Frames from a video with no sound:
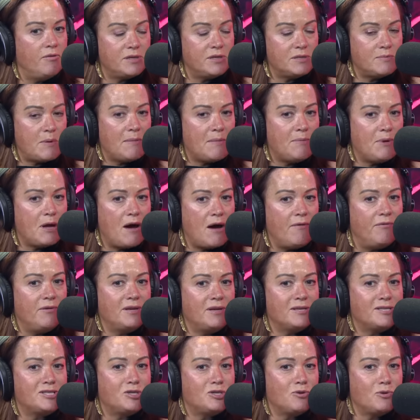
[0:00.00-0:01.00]
It's maybe
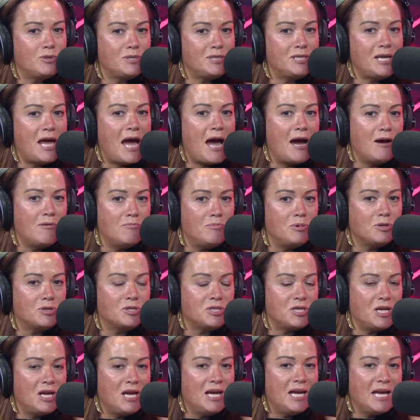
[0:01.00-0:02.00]
obvious to us now,
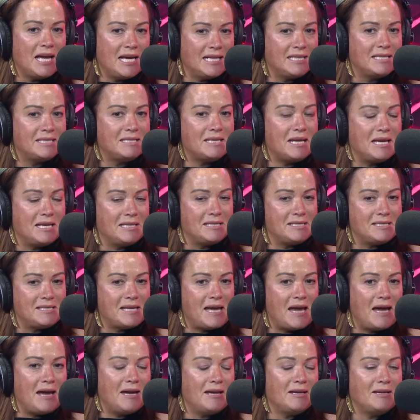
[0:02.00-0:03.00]
but it's it's
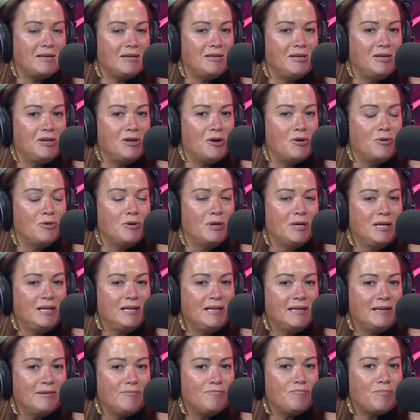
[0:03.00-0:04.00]
uh, you know,
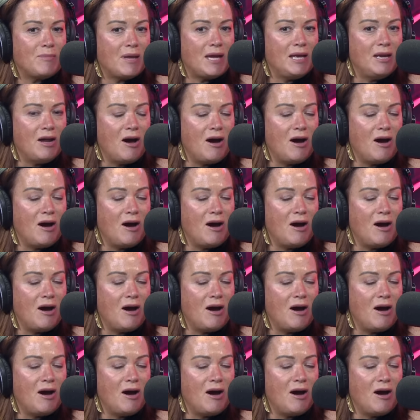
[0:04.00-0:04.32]
in